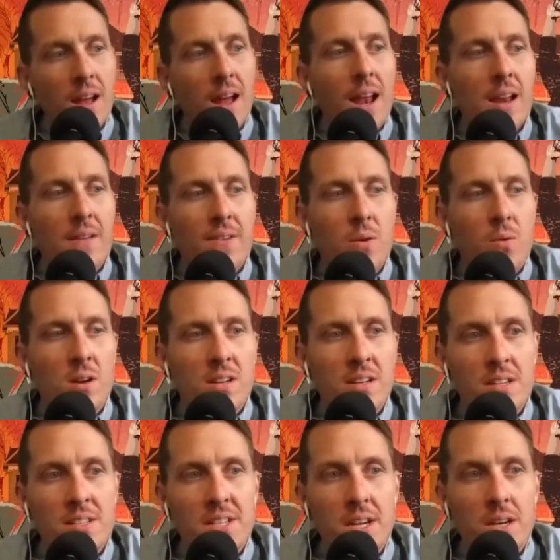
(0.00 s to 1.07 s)
And if I wanted
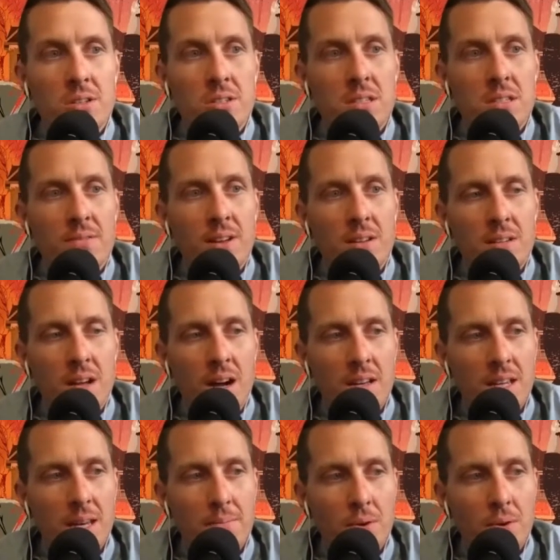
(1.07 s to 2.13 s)
to see your svelte
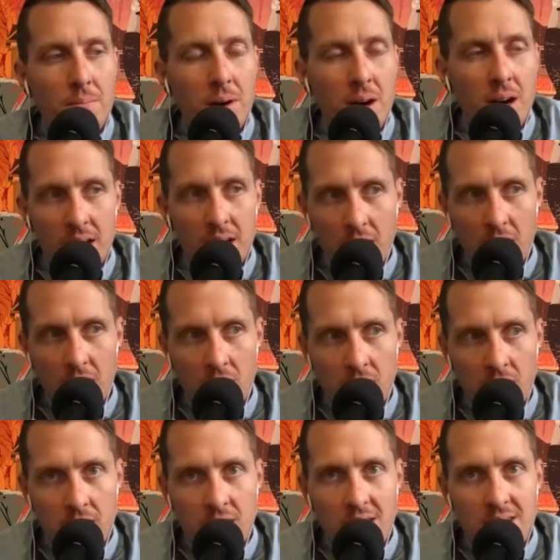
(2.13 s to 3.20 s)
hunky boy body
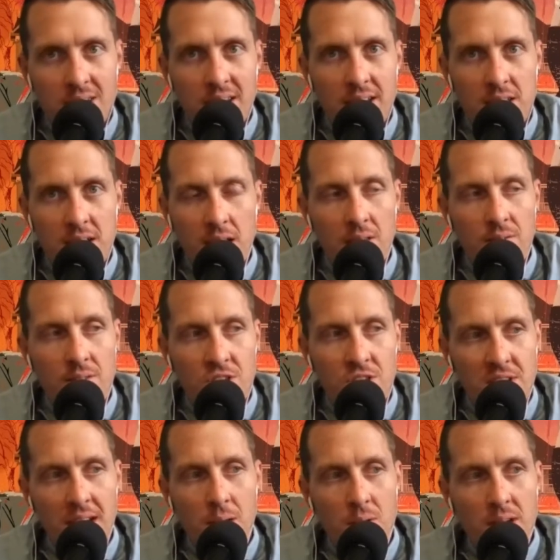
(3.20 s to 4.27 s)
on, let's say, a
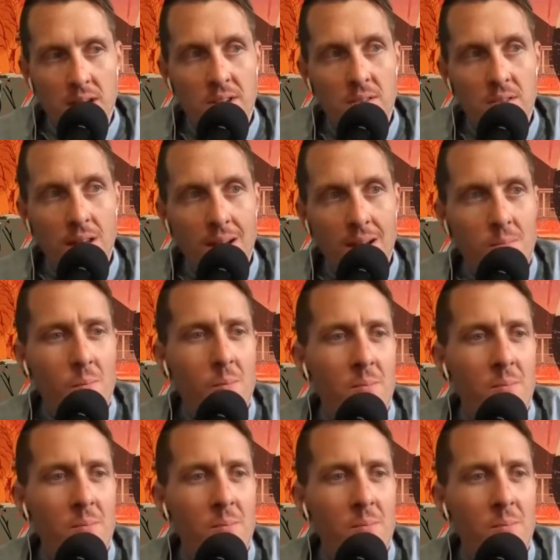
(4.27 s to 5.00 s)
television, how would I do that?